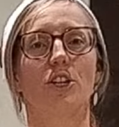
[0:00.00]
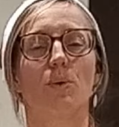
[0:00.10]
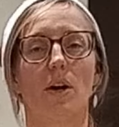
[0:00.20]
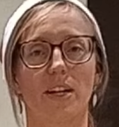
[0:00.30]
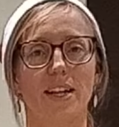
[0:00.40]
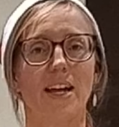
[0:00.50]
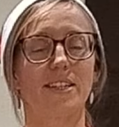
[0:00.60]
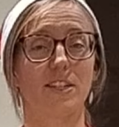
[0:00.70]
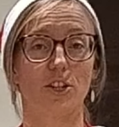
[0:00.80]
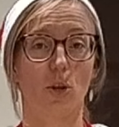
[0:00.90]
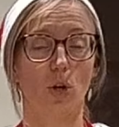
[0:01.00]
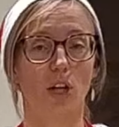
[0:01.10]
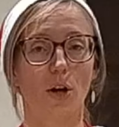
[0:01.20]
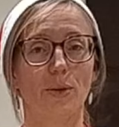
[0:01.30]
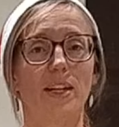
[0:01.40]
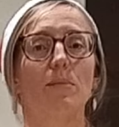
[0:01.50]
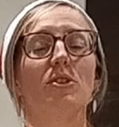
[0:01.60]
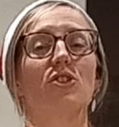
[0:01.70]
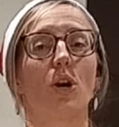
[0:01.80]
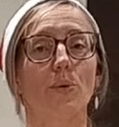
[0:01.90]
you are connected and not lonely,
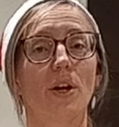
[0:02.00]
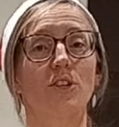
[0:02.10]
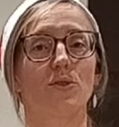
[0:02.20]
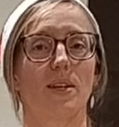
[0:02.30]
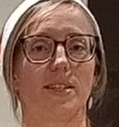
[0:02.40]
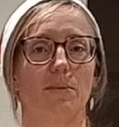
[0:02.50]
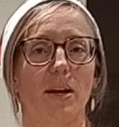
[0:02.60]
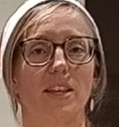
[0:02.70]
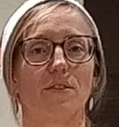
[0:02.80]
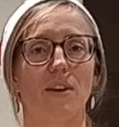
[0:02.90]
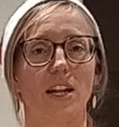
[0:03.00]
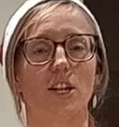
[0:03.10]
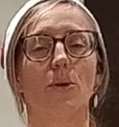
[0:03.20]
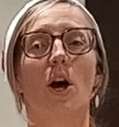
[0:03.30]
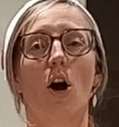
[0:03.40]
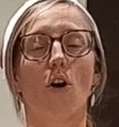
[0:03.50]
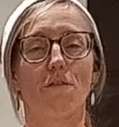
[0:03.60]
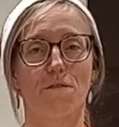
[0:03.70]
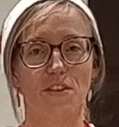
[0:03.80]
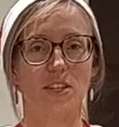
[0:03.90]
but don't underestimate the value
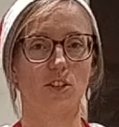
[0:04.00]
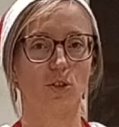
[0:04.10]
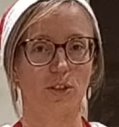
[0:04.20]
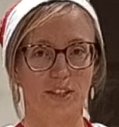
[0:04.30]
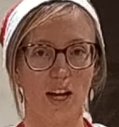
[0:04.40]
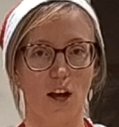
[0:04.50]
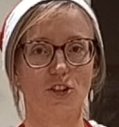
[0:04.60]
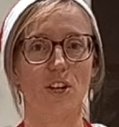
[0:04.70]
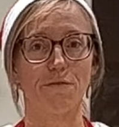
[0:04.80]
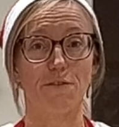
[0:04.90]
of physical touch and